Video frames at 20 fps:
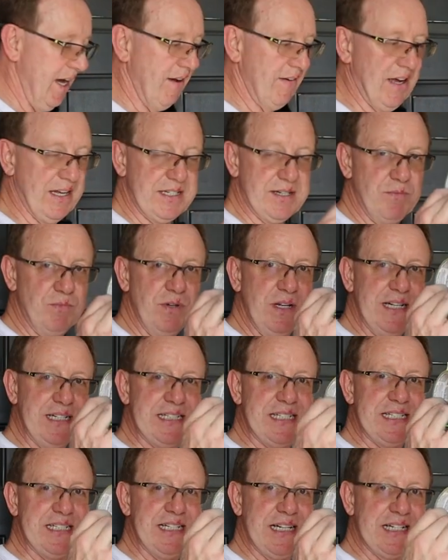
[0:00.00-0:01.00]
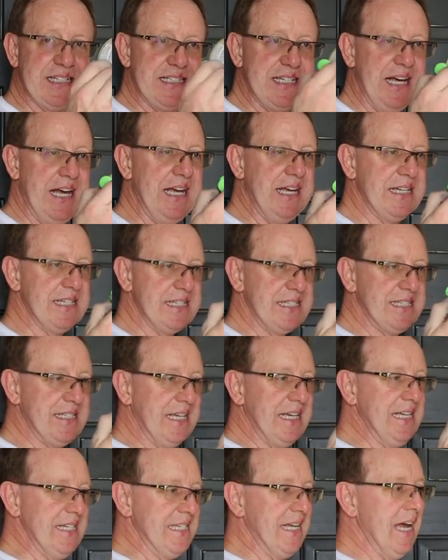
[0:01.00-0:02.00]
I got some really stick
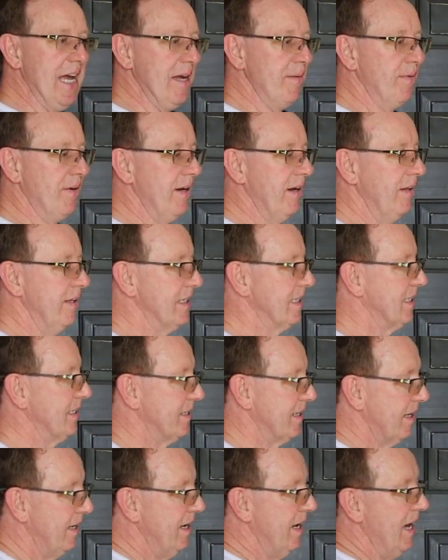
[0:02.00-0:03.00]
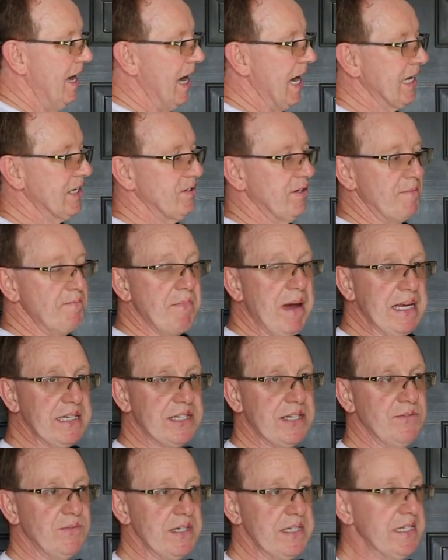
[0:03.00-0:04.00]
sticky tape here. This is actually
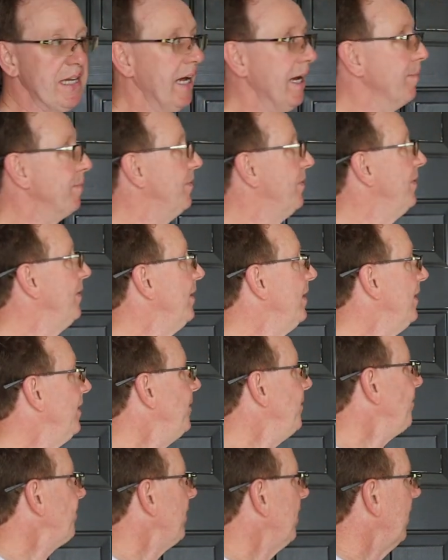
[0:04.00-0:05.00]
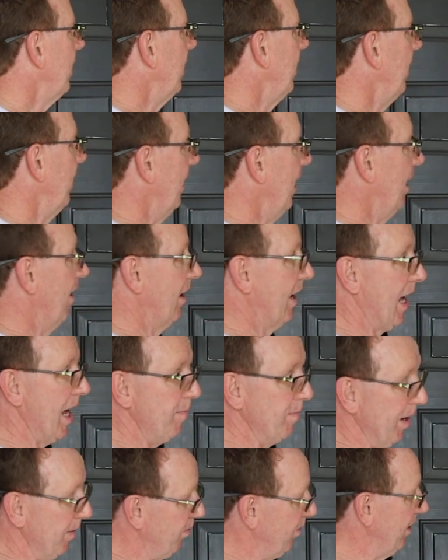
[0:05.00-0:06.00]
masonry tape. And how I
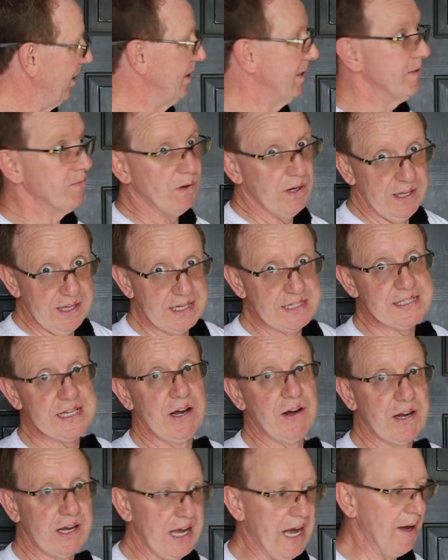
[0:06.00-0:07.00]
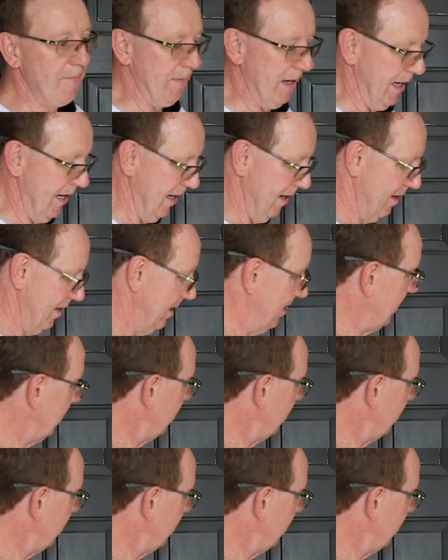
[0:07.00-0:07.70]
came up with it is, well, that's how it got me here.